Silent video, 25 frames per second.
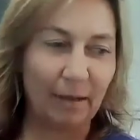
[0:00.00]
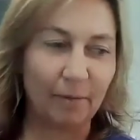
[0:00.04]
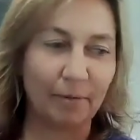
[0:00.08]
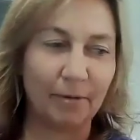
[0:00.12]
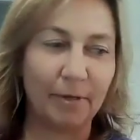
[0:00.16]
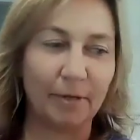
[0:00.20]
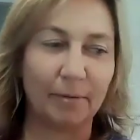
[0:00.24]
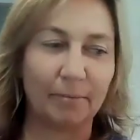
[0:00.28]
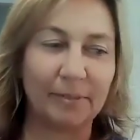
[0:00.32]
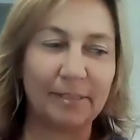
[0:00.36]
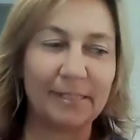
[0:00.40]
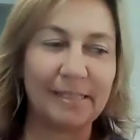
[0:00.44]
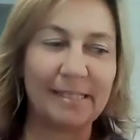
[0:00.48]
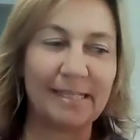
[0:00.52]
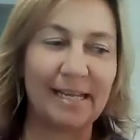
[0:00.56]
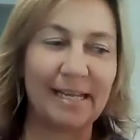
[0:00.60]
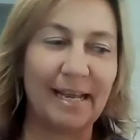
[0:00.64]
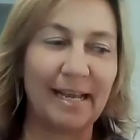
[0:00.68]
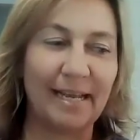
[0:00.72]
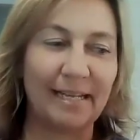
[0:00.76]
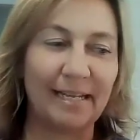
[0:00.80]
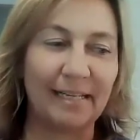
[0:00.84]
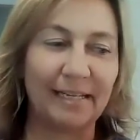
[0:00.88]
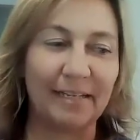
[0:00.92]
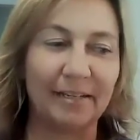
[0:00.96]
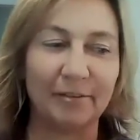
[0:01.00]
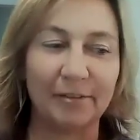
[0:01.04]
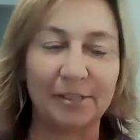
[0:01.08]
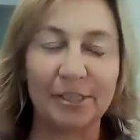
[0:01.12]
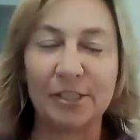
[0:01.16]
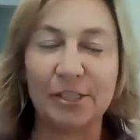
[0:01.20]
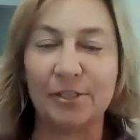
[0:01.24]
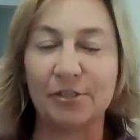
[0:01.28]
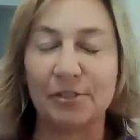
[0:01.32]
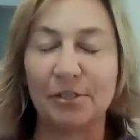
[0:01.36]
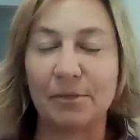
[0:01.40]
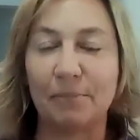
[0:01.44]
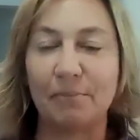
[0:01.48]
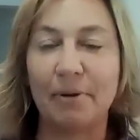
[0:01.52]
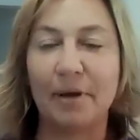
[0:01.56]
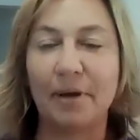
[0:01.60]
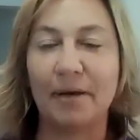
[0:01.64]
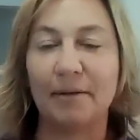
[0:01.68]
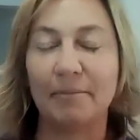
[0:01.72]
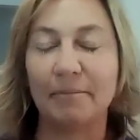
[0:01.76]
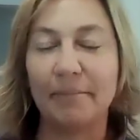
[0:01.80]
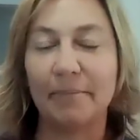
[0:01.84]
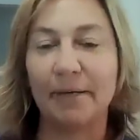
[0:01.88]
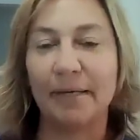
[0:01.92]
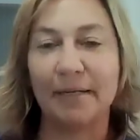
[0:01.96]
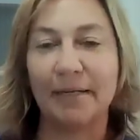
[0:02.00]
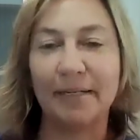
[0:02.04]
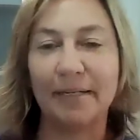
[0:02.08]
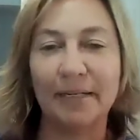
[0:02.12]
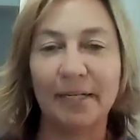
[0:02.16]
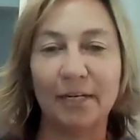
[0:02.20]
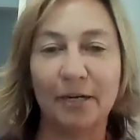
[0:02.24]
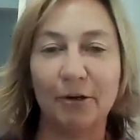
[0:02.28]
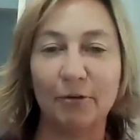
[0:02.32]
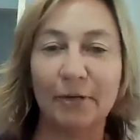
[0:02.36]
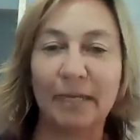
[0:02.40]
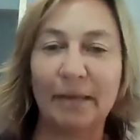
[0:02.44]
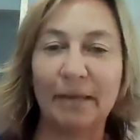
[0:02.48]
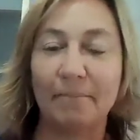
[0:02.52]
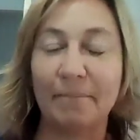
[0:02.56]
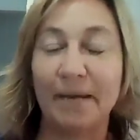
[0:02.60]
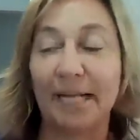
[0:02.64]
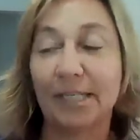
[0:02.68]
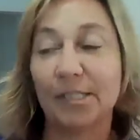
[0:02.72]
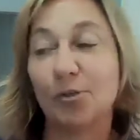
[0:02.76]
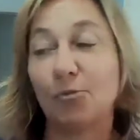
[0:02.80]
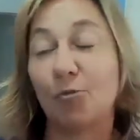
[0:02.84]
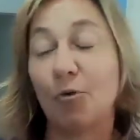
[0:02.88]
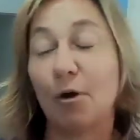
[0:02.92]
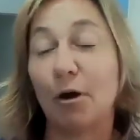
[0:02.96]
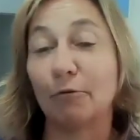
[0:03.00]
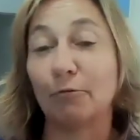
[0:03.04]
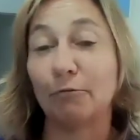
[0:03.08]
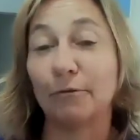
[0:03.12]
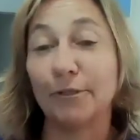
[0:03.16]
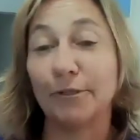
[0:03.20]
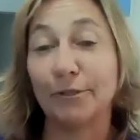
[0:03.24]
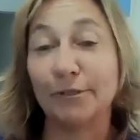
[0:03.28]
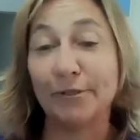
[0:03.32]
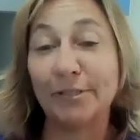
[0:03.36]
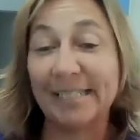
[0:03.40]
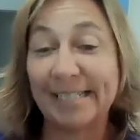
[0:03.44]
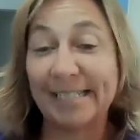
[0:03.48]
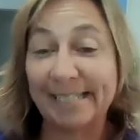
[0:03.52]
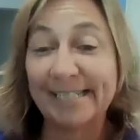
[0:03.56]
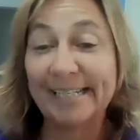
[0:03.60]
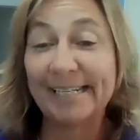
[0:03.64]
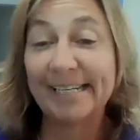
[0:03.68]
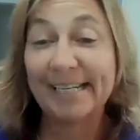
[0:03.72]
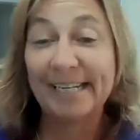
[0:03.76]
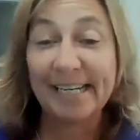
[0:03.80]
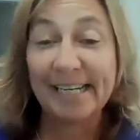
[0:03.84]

I would almost say, excuse the pun, but, get back to the roots.